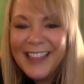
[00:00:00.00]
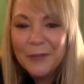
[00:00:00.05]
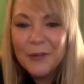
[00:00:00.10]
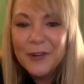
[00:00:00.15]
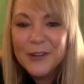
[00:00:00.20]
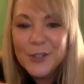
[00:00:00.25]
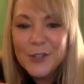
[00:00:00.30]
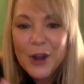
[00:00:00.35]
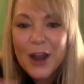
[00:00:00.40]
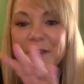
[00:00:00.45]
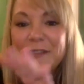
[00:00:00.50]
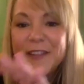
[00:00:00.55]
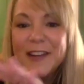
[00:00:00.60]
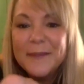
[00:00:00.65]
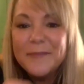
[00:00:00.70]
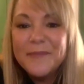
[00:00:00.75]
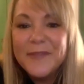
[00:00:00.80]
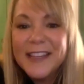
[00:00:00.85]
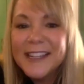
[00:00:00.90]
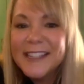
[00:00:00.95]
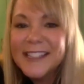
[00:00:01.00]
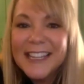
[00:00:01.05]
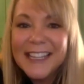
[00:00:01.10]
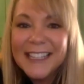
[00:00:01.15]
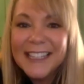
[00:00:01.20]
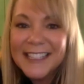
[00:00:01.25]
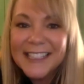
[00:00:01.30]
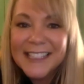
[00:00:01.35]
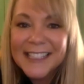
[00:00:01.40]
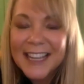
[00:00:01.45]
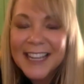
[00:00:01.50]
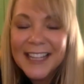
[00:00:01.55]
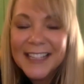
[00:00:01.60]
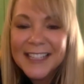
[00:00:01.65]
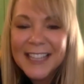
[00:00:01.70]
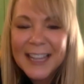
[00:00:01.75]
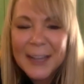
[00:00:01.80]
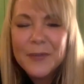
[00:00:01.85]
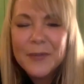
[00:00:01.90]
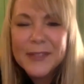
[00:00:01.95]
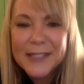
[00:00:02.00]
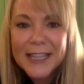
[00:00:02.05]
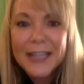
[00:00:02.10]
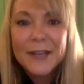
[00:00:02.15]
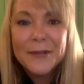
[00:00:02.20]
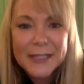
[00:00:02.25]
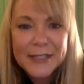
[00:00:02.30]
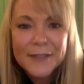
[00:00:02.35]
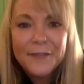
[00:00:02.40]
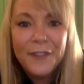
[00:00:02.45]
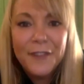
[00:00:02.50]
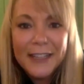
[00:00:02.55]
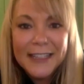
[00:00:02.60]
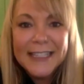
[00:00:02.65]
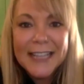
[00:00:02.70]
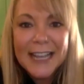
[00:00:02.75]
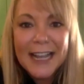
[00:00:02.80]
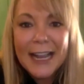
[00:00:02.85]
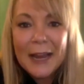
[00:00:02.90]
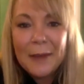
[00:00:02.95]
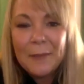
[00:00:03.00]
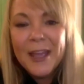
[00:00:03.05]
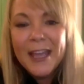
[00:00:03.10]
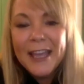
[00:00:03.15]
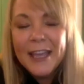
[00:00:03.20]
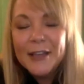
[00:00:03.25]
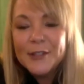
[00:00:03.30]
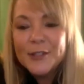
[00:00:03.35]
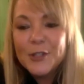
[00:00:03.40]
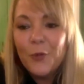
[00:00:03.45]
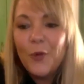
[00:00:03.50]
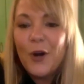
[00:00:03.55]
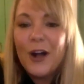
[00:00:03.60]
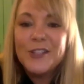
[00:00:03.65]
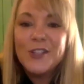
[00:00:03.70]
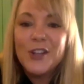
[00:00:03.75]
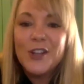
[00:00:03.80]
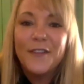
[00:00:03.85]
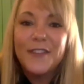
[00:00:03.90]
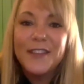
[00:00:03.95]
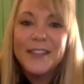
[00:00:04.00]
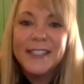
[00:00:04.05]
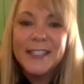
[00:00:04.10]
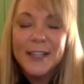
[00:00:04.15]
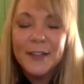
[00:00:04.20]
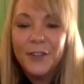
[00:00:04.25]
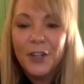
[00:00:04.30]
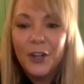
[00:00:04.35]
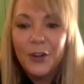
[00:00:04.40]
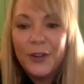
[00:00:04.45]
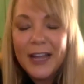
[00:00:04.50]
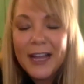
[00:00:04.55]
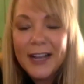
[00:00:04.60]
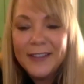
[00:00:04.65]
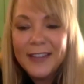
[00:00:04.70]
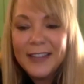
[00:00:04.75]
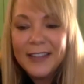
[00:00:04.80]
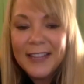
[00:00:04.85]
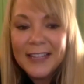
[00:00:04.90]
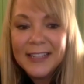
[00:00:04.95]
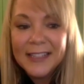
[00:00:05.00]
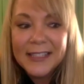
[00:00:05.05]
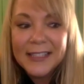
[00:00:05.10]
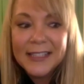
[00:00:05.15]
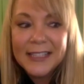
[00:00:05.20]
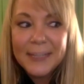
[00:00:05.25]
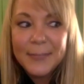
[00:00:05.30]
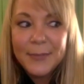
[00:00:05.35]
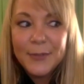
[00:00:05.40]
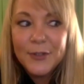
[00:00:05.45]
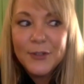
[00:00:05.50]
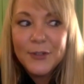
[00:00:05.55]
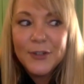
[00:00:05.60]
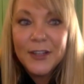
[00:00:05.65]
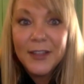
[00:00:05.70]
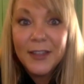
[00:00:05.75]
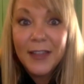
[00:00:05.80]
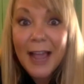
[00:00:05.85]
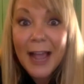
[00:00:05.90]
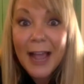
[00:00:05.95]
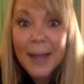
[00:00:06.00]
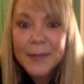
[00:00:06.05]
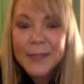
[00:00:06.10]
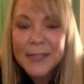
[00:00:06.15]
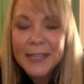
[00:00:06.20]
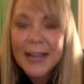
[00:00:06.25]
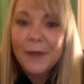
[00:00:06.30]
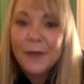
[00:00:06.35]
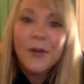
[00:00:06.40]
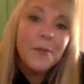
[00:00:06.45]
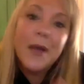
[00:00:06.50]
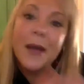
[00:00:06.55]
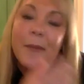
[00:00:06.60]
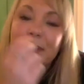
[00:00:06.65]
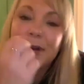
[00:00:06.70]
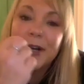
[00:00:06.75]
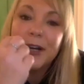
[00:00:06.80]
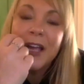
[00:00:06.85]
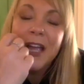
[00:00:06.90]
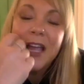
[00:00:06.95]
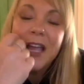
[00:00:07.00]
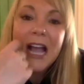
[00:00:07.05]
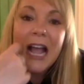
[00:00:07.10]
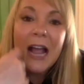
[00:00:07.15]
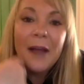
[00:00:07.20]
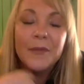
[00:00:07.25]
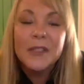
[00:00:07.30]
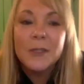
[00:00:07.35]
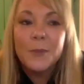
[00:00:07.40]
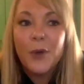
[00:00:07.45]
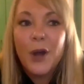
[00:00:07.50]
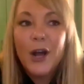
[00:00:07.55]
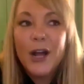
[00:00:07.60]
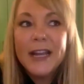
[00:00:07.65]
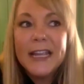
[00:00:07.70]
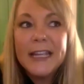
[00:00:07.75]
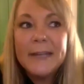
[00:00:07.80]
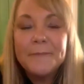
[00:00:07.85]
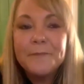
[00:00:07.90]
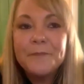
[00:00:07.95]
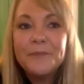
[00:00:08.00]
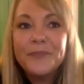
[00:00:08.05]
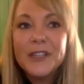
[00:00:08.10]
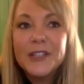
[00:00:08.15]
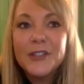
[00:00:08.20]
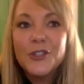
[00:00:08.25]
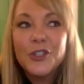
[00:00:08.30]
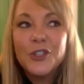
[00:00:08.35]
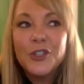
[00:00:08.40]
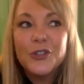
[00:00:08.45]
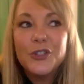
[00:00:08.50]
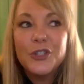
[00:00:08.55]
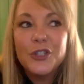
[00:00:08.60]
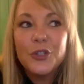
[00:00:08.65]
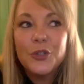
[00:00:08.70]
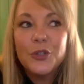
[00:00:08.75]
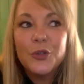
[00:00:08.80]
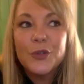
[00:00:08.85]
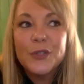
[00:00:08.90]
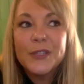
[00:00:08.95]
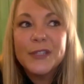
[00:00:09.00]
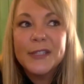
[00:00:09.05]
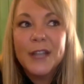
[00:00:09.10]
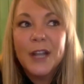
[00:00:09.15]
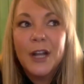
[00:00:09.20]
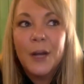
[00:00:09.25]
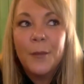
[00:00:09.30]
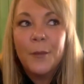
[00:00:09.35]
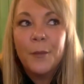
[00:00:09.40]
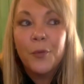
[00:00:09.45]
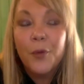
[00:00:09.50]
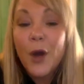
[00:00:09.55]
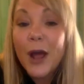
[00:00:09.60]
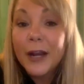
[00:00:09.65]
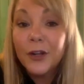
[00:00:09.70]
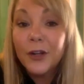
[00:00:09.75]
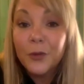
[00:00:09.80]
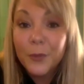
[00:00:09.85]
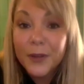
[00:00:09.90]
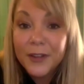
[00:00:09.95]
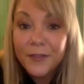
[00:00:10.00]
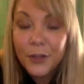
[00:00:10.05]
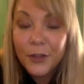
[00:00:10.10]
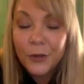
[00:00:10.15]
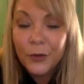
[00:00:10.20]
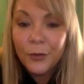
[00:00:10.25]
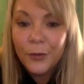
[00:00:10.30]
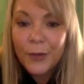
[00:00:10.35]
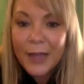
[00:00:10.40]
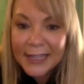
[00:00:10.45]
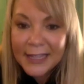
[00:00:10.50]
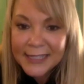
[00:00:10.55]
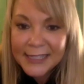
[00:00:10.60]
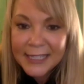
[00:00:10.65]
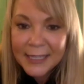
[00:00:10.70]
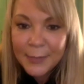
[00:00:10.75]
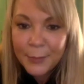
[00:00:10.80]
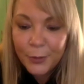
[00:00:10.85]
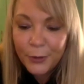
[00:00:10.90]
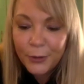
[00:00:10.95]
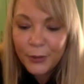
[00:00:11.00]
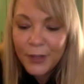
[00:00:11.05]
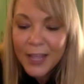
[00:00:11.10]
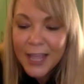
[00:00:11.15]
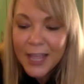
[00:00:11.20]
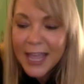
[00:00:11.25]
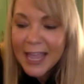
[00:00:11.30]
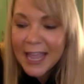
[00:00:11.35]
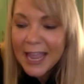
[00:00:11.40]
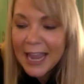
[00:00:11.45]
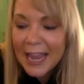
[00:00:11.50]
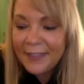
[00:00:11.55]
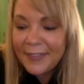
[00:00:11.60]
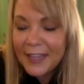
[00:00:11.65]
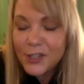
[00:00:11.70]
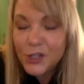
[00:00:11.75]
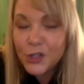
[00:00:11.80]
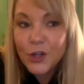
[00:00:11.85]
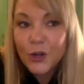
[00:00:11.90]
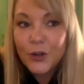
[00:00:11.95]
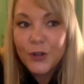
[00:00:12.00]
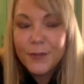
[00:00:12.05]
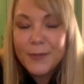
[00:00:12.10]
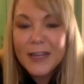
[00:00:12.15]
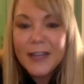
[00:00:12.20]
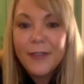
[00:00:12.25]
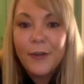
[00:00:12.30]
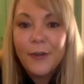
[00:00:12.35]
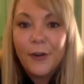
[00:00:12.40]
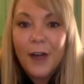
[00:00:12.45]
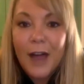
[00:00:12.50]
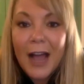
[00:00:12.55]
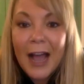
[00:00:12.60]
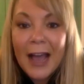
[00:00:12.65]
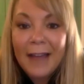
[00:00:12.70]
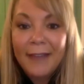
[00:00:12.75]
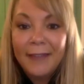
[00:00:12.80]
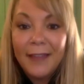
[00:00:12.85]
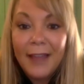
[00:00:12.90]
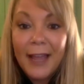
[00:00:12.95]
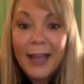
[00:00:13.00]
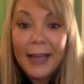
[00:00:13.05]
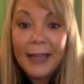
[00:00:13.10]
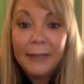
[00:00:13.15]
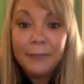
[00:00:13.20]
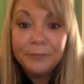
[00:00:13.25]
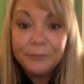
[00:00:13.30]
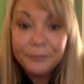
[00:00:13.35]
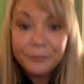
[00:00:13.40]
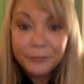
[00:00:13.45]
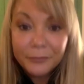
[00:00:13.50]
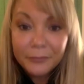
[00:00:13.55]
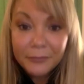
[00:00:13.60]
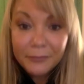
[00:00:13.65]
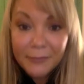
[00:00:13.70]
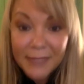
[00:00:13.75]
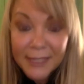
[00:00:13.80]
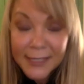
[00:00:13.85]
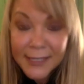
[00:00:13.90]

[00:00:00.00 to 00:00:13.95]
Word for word: they were driving up things like this It was it was a fun time to watch all this stuff go down and then wow. Siebel collapse. And I remember I was brought in to do some product review at Siebel and they showed me their online